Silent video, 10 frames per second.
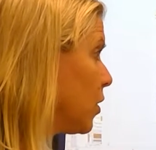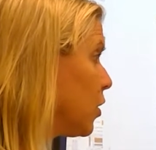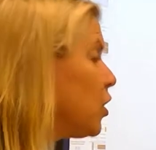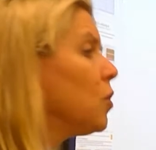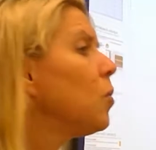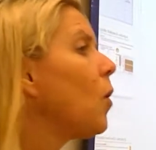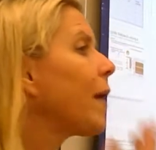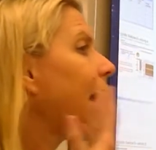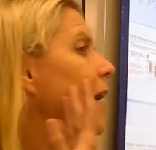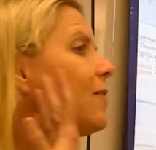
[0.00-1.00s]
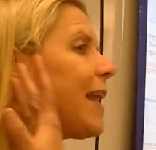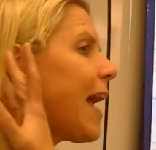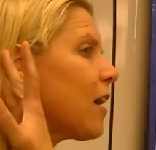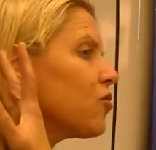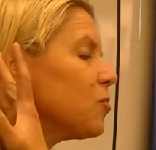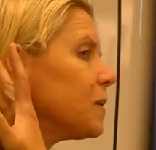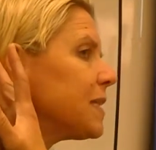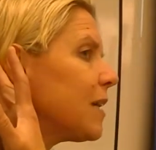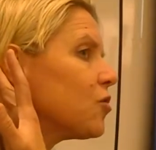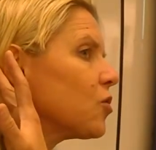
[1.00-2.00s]
You won't have an action
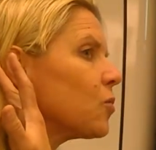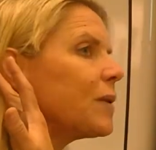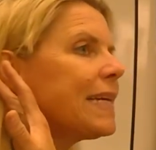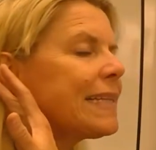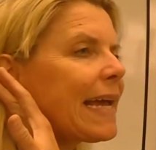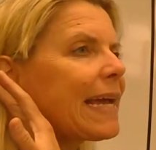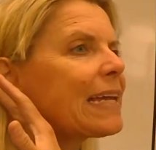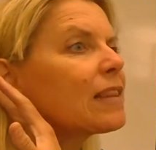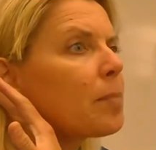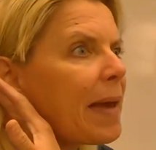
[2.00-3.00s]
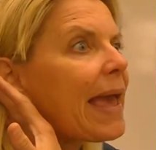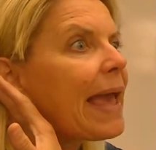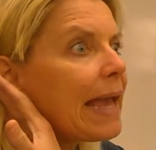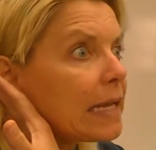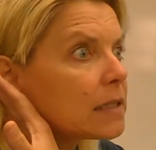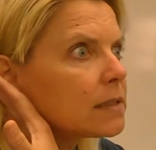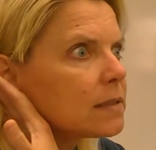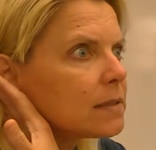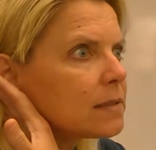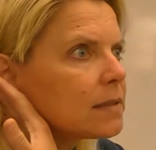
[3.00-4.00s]
potential relaying the pain.
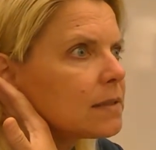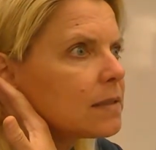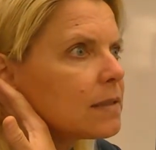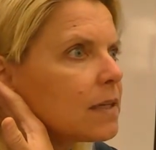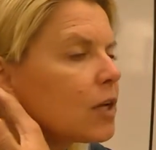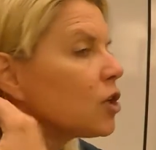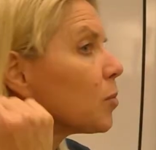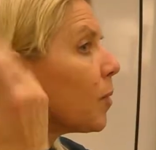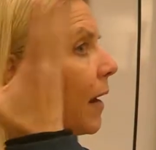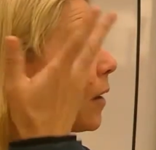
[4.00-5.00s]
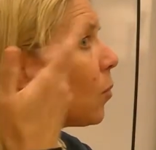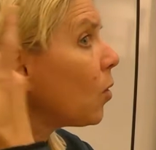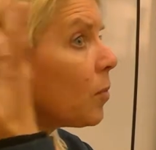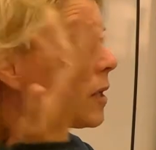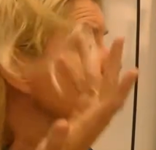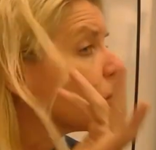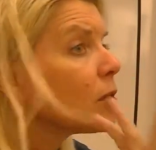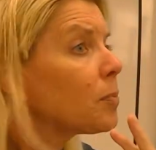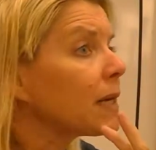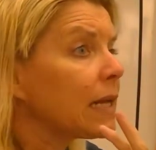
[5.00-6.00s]
Your brain won't
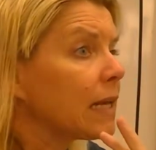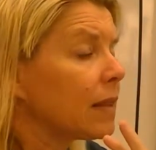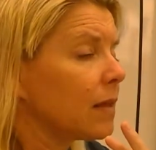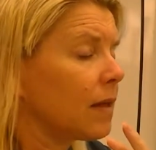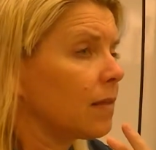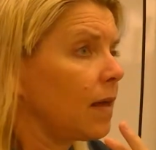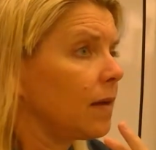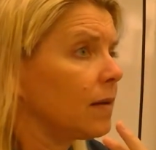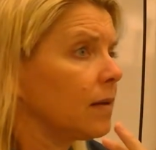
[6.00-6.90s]
interpret anything then.